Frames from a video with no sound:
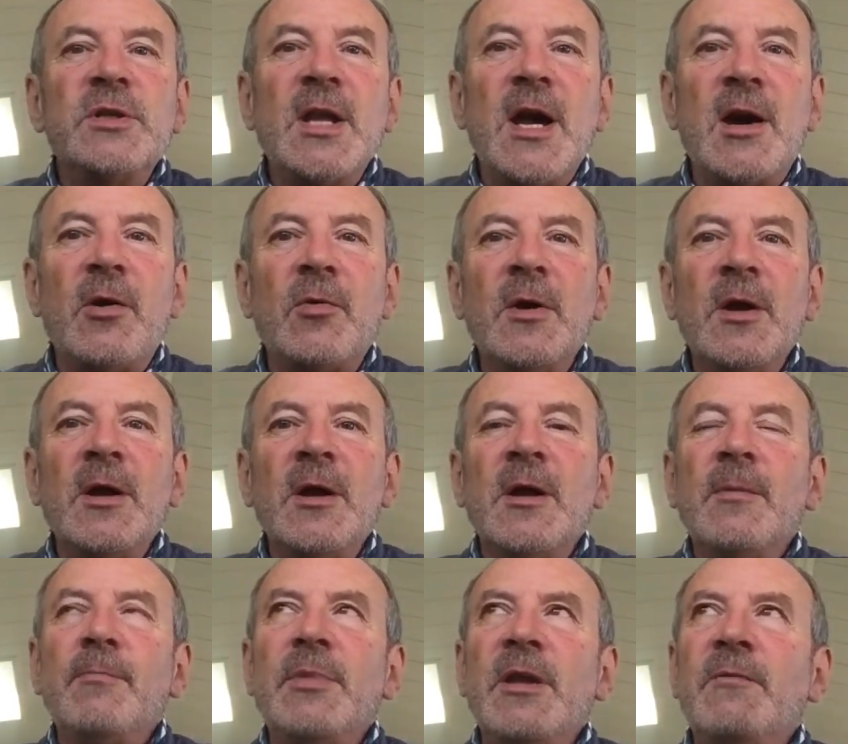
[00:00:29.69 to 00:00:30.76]
Now,
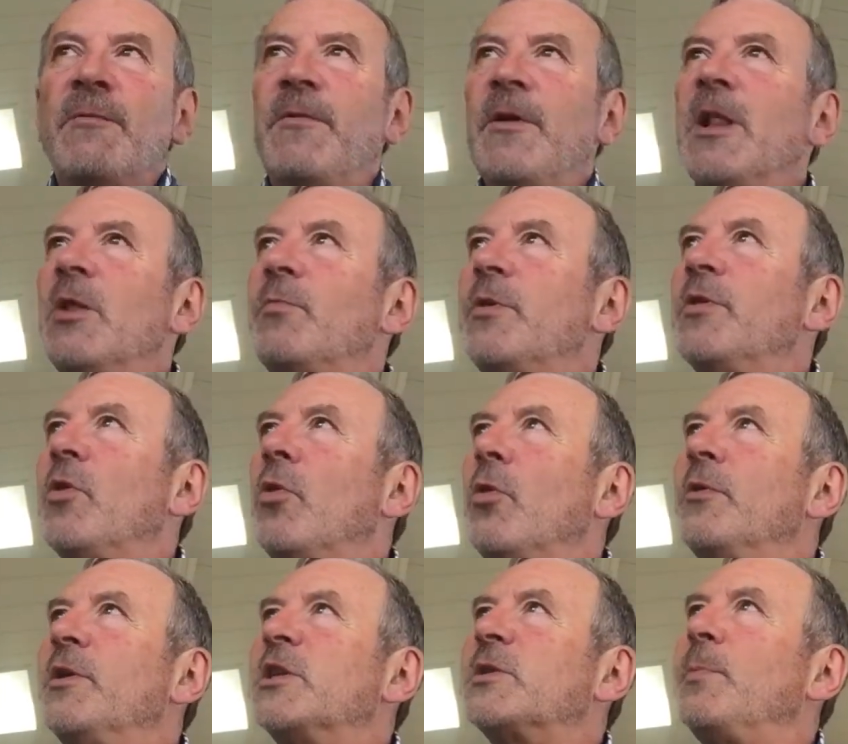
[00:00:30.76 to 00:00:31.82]
being filled with the
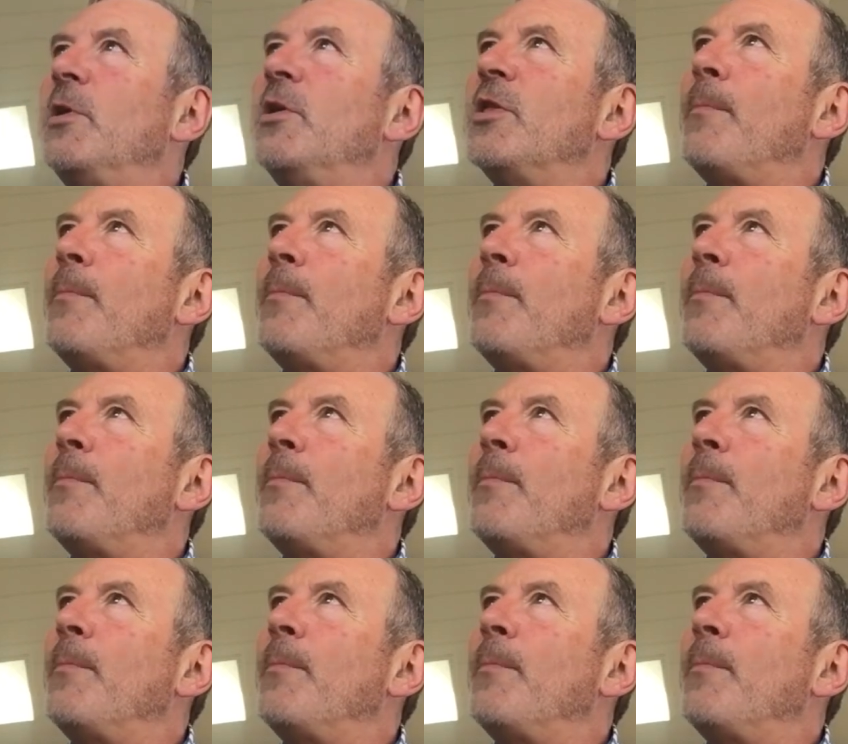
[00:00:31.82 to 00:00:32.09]
Holy Spirit,